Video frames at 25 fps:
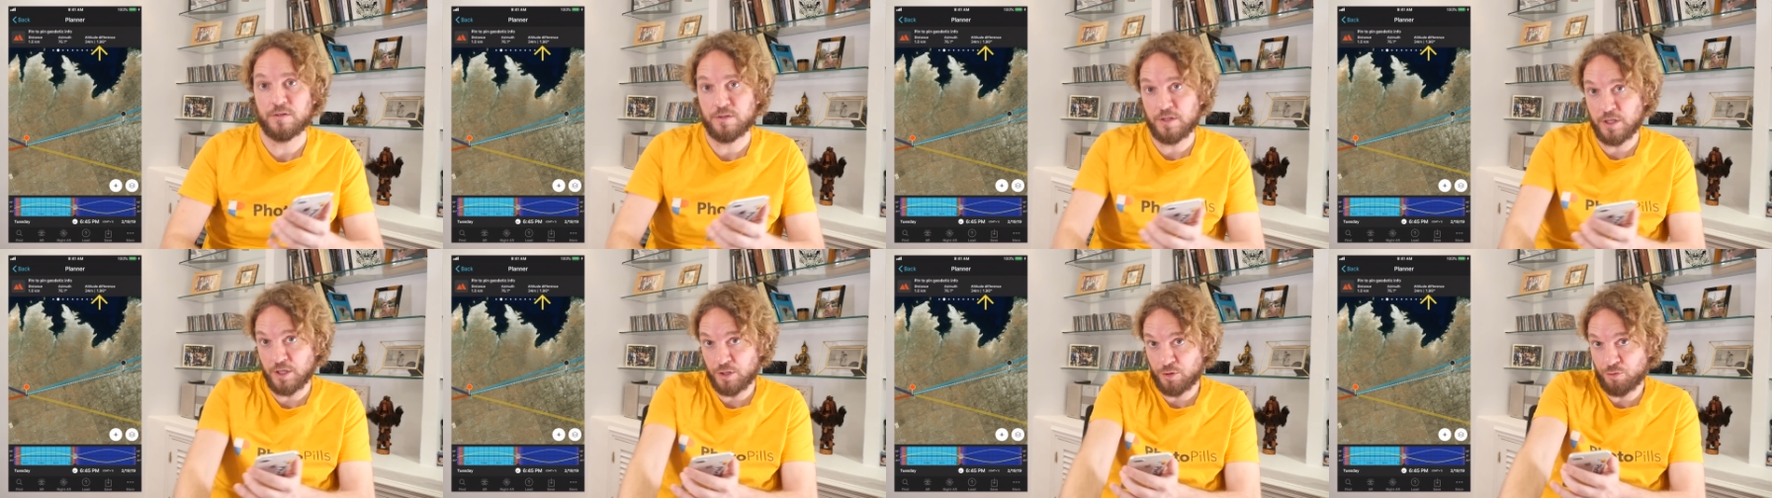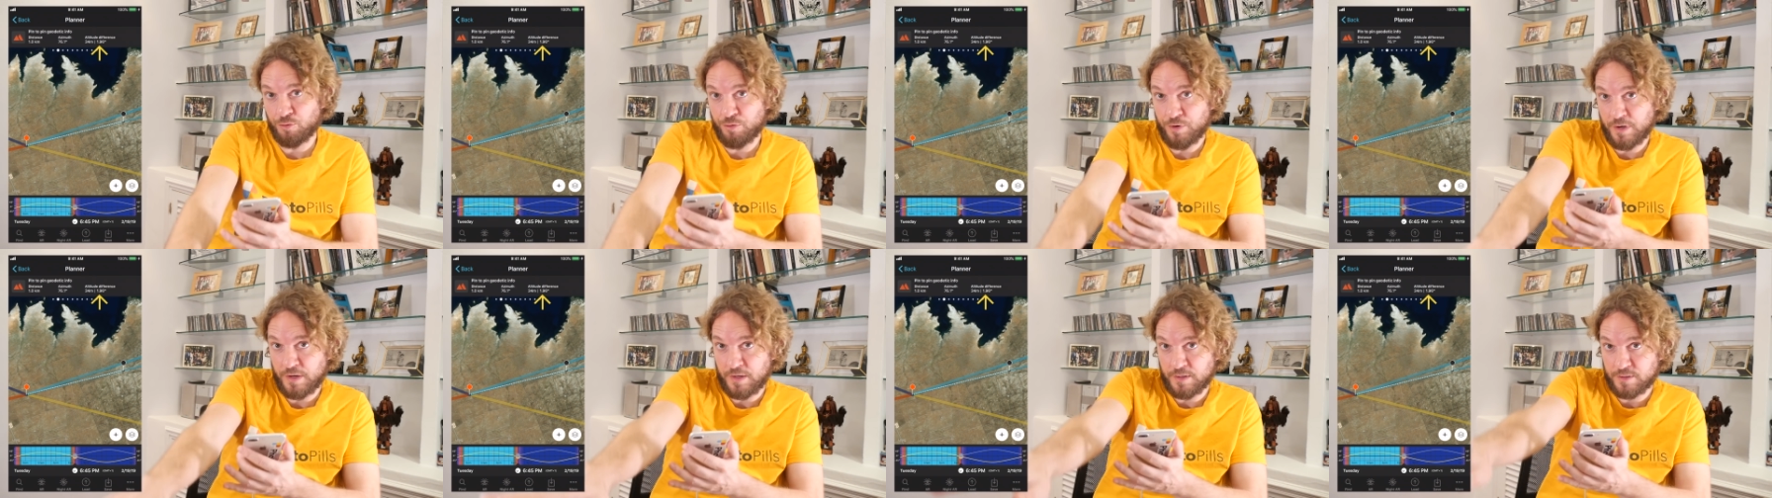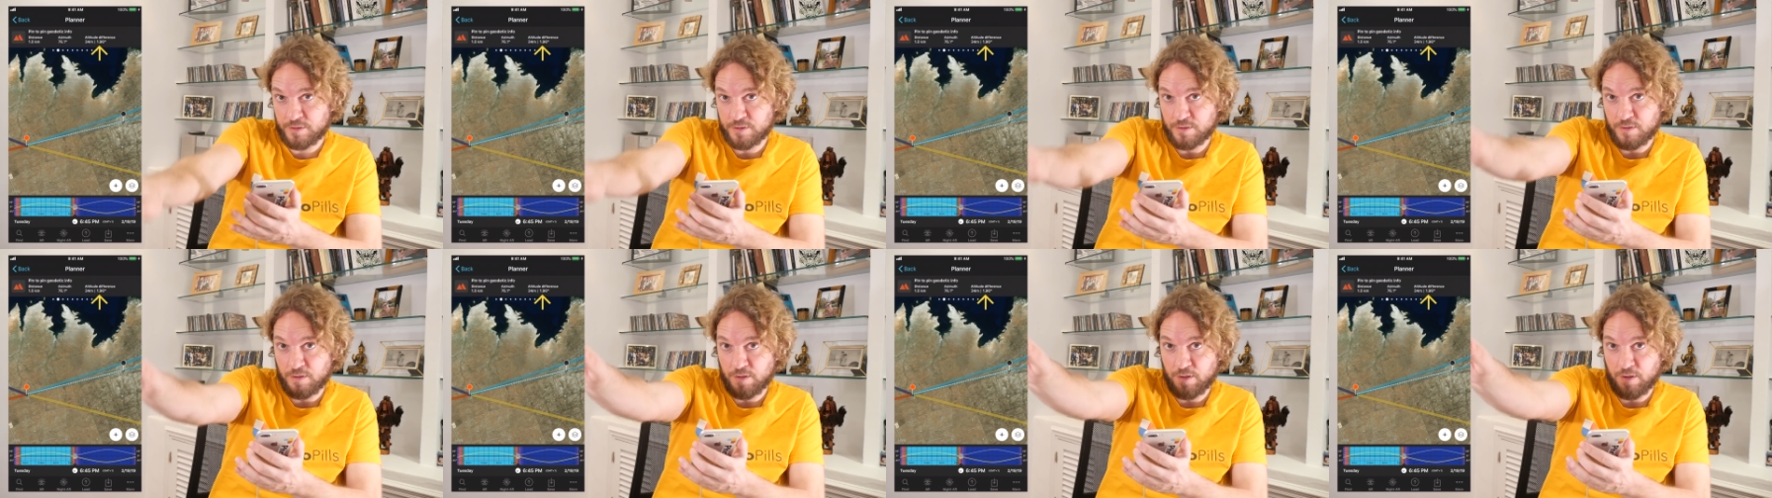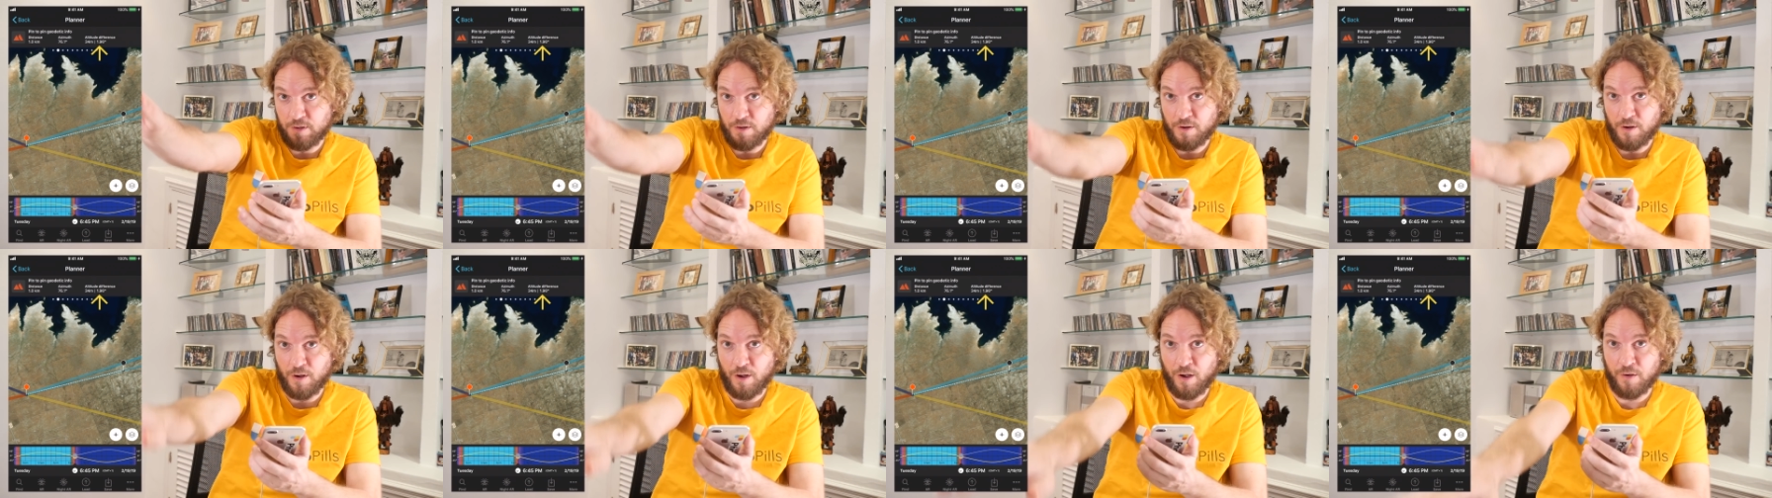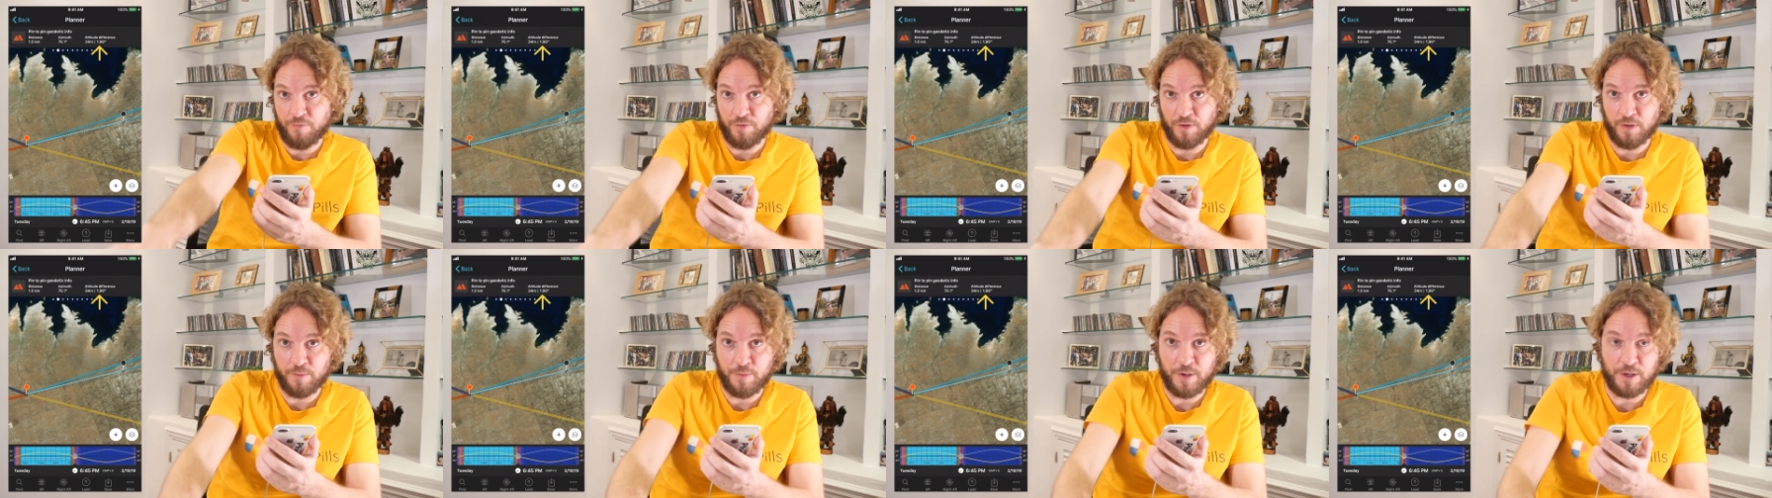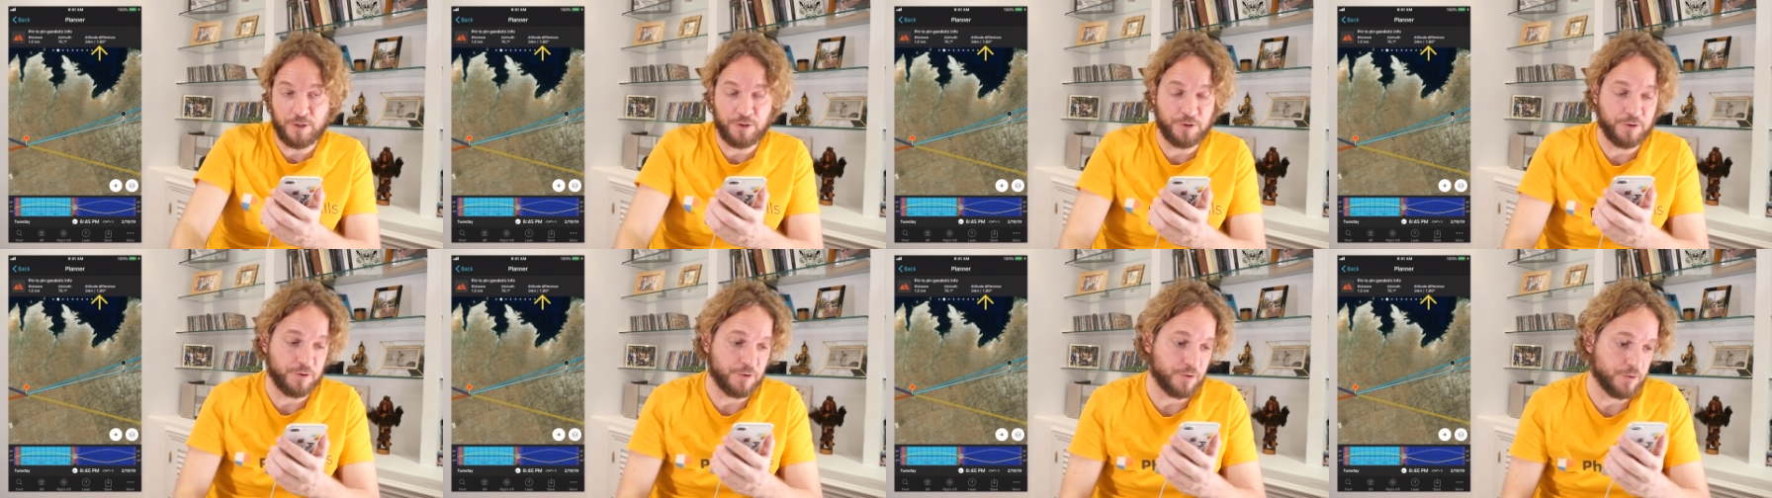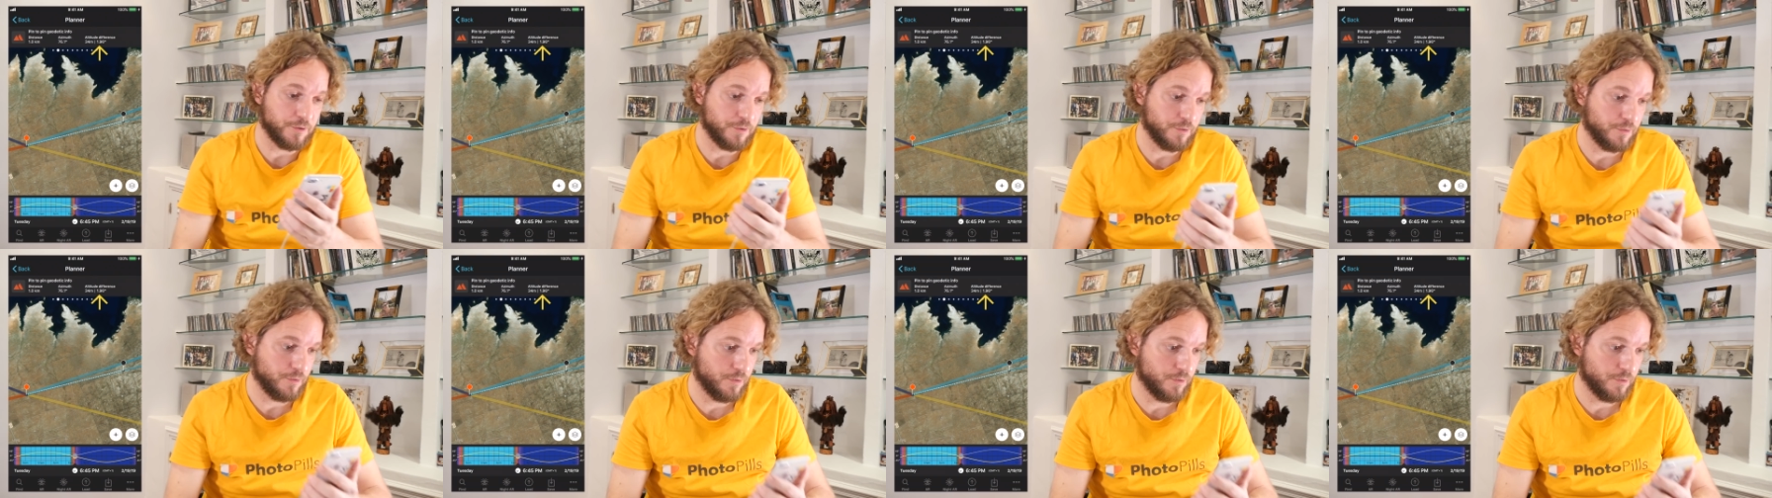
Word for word: degrees of elevation.